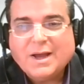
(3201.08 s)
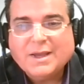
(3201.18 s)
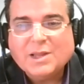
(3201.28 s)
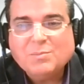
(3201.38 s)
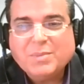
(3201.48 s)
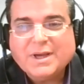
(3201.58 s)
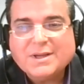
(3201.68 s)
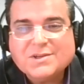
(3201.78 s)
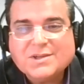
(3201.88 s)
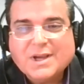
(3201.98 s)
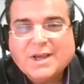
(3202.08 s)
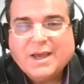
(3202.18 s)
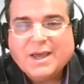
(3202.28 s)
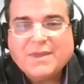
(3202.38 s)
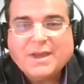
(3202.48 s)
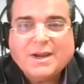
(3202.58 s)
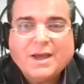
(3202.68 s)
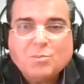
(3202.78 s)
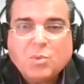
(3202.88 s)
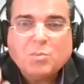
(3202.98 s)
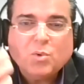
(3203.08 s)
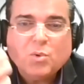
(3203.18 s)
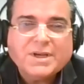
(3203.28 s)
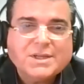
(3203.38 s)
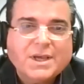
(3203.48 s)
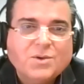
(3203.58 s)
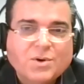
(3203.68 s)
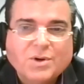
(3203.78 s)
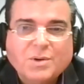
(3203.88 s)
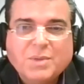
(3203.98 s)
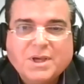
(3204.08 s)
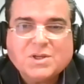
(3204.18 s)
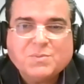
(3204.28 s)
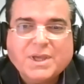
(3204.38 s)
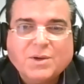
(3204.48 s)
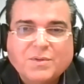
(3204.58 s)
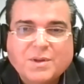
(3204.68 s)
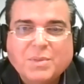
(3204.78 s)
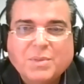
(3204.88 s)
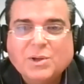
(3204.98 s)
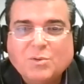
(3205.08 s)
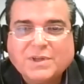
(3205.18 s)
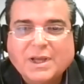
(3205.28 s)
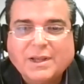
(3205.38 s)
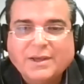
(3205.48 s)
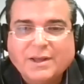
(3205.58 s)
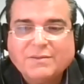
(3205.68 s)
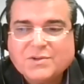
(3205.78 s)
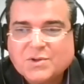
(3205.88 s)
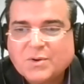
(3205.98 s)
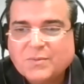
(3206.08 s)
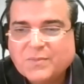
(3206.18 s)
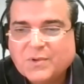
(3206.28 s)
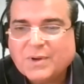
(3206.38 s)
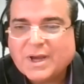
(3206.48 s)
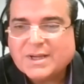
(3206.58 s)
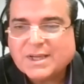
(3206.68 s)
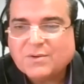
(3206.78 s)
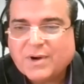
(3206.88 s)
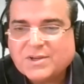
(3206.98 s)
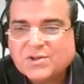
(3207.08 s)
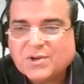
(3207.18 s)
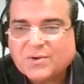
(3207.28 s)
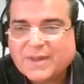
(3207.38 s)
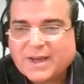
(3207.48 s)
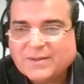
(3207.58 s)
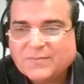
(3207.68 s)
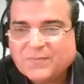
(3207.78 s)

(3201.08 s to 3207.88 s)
helping us. And then Bob, Wednesday, you're going to be speaking on the billing of telehealth. So you guys can register on that.